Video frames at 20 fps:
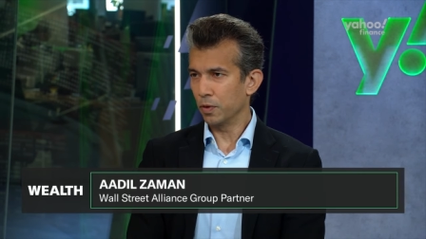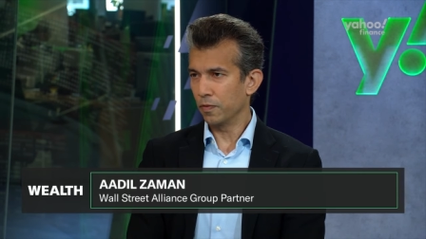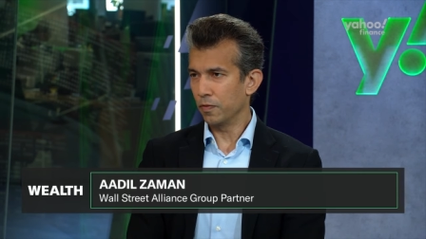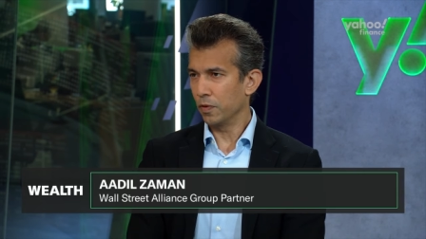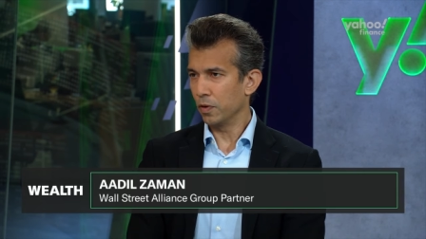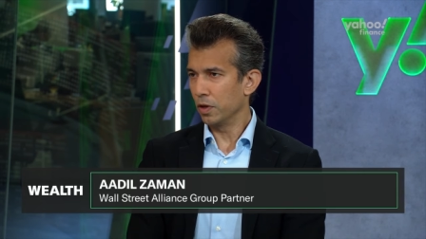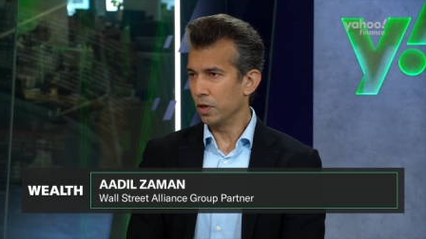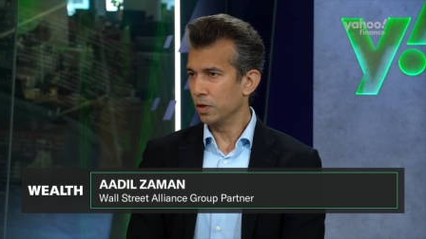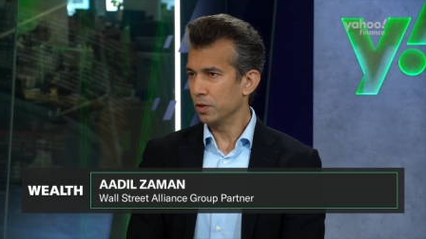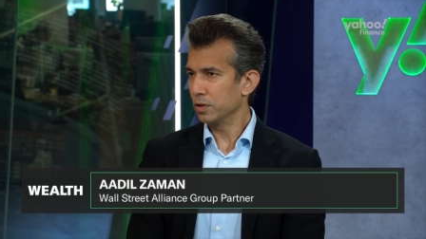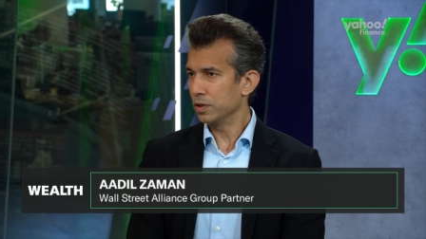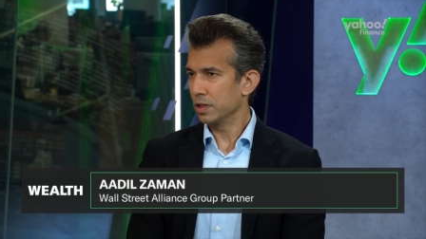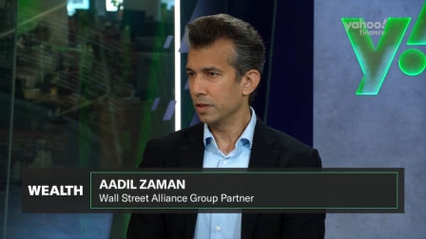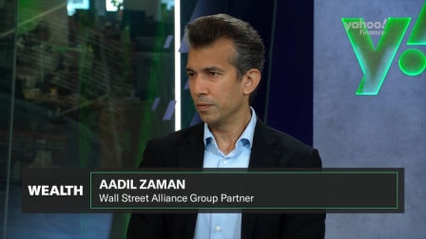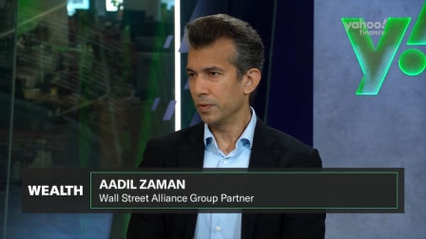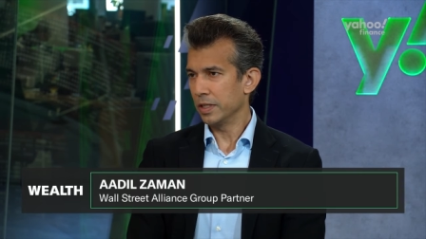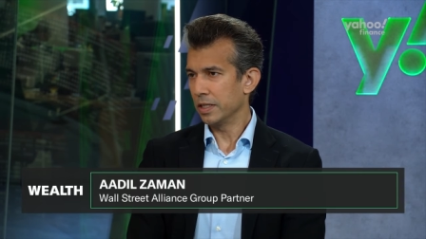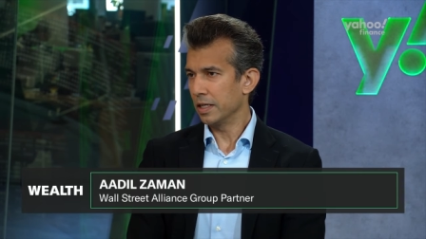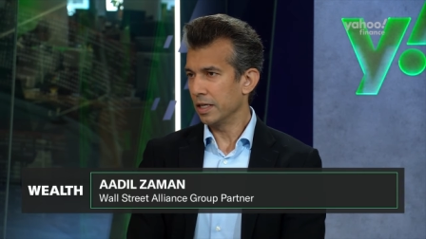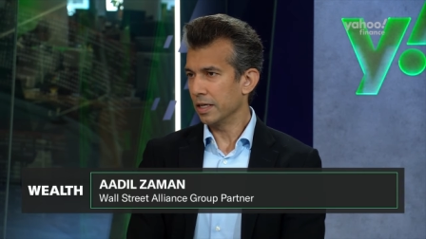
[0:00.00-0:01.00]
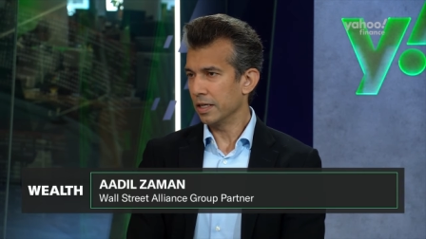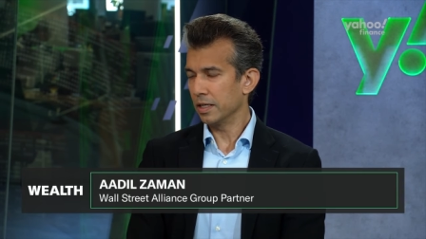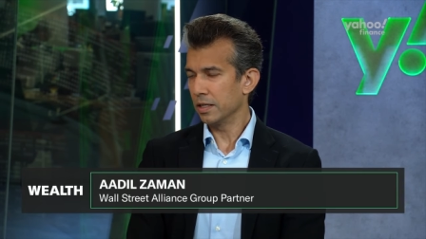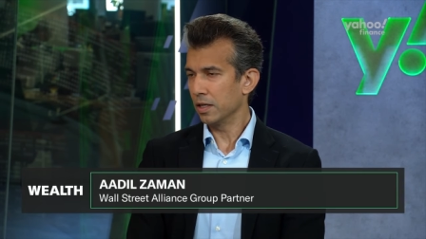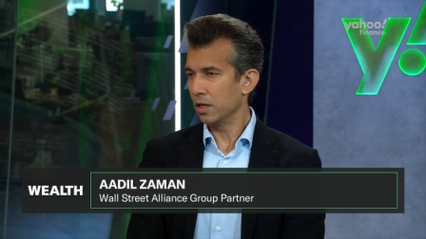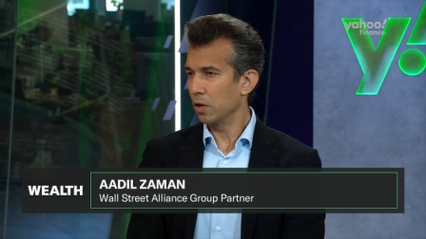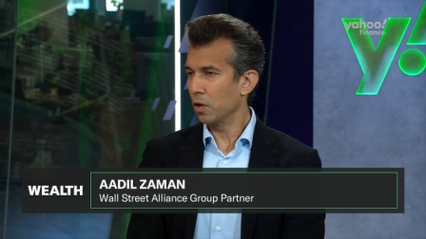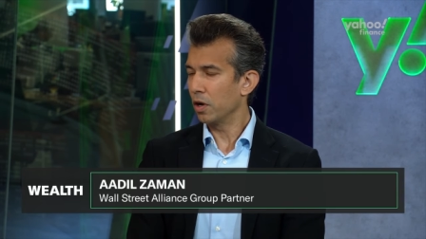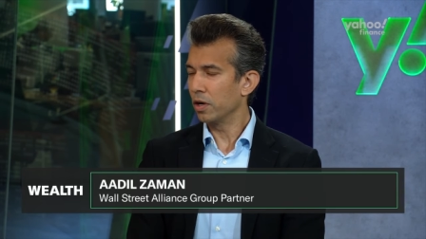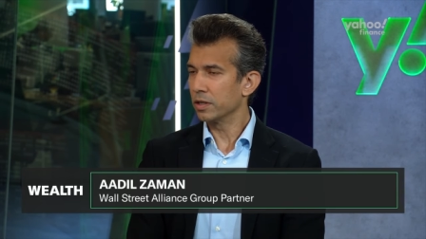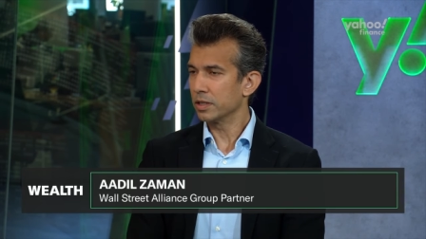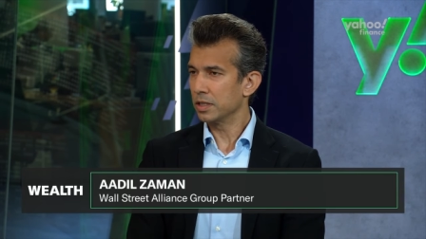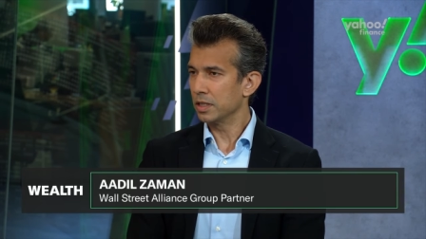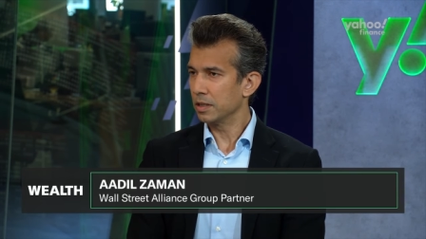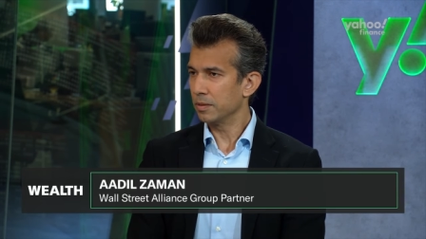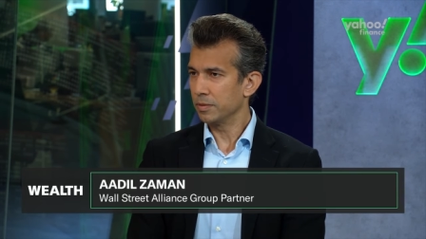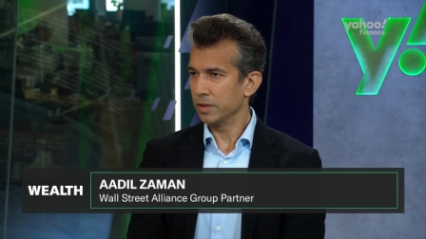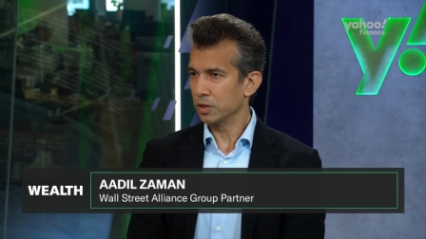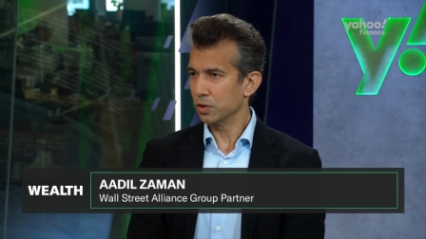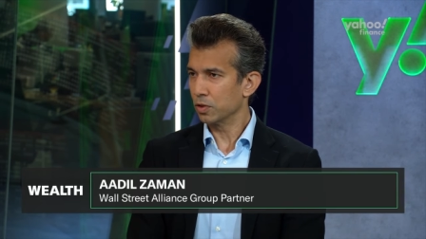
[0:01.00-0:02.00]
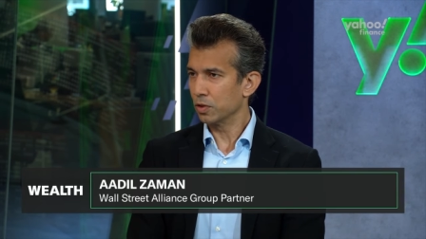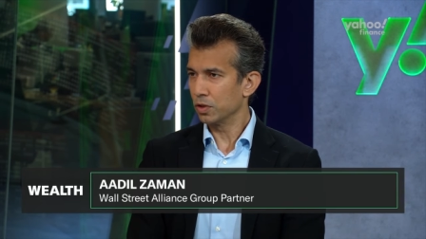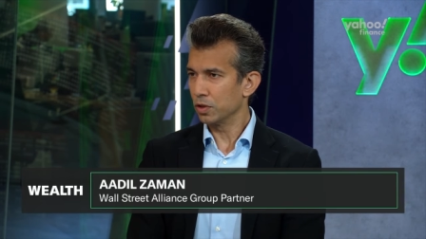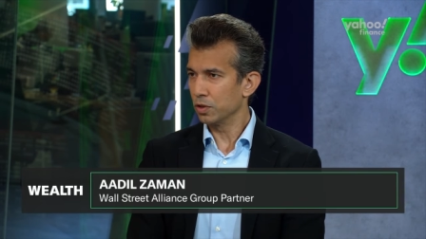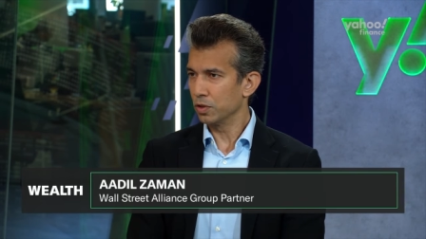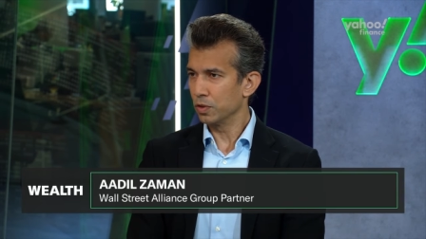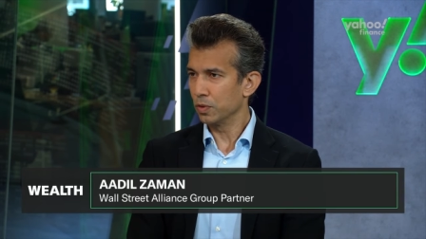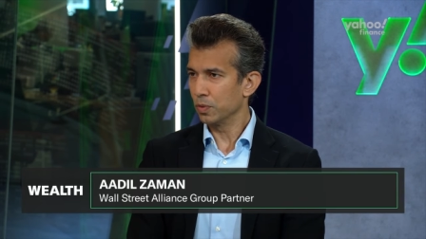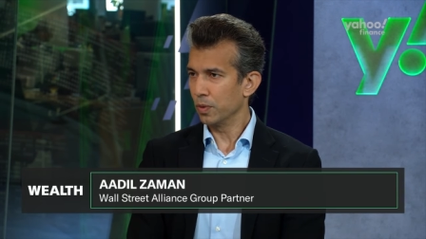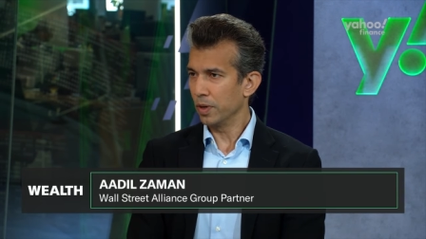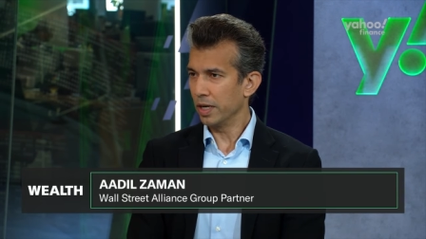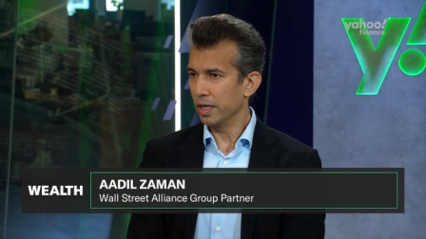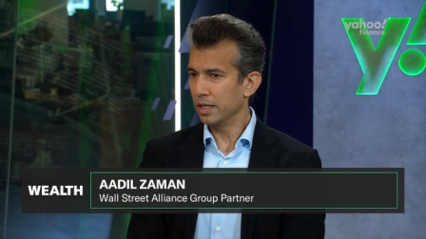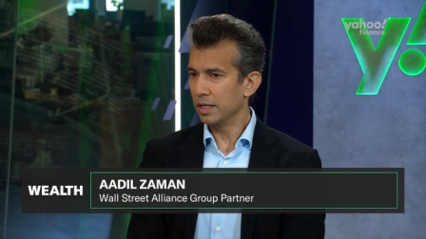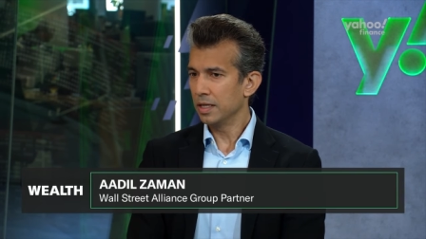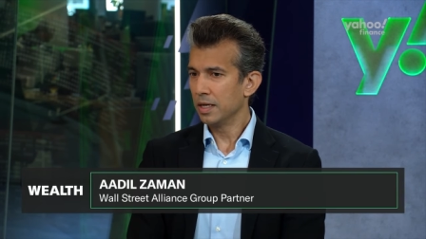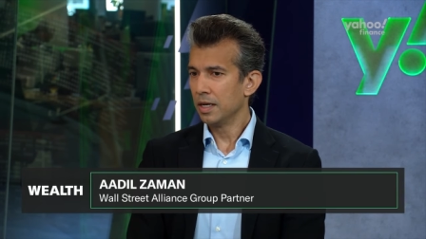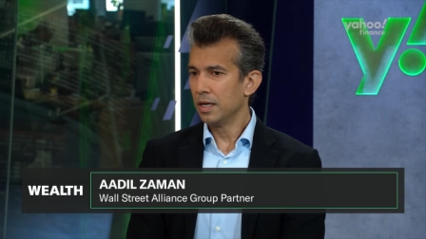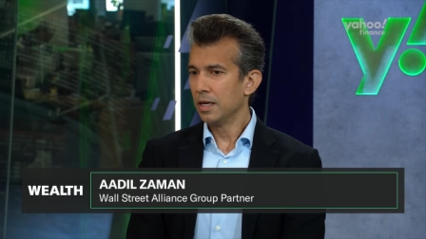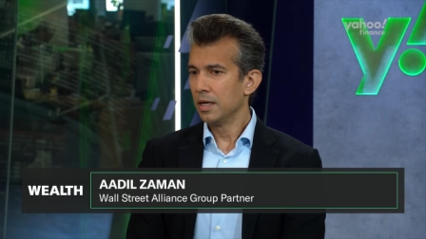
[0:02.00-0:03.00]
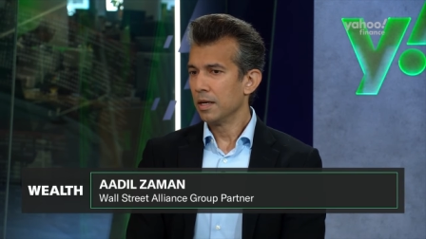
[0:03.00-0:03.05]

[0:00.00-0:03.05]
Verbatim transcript: portfolios, and we think in the long term it's going to do well.